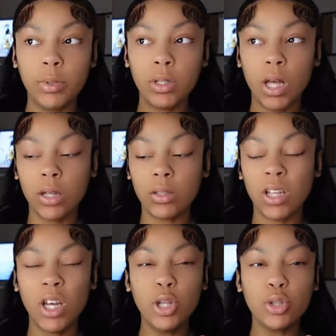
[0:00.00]
put
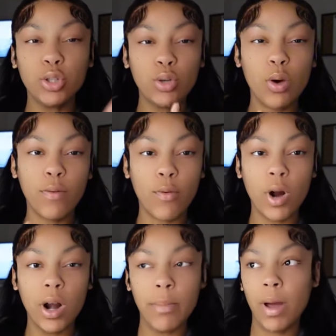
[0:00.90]
like either two or
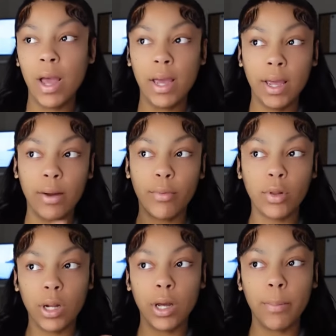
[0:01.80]
four in my head
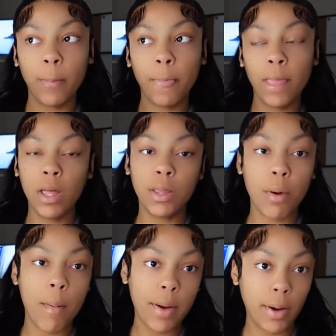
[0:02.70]
roll it up then
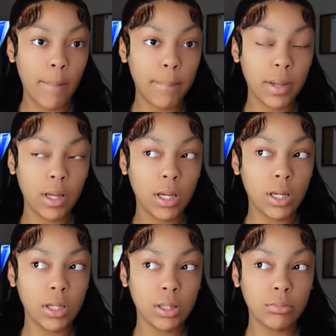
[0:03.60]
wrap my hair up
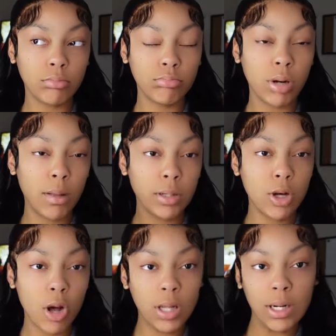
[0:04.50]
and probably
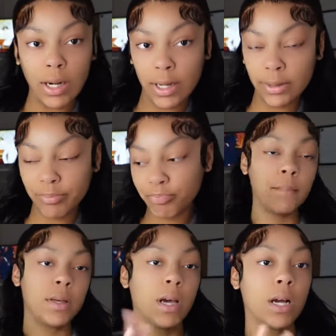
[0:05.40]
call it a night
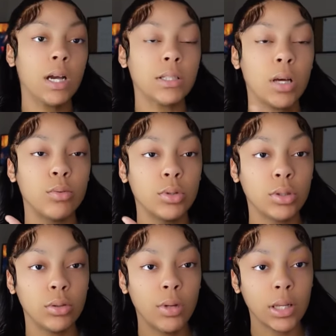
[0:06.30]
but yeah guys i will
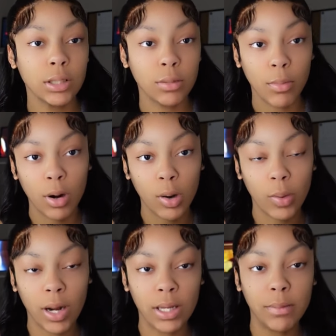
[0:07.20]
see you guys tomorrow
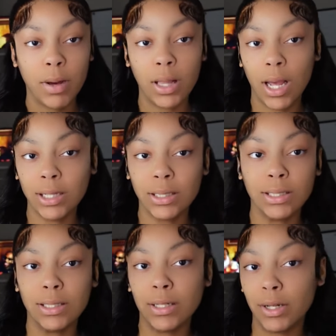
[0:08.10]
when i get my
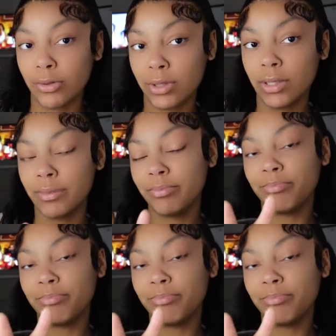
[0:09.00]
lashes and nails done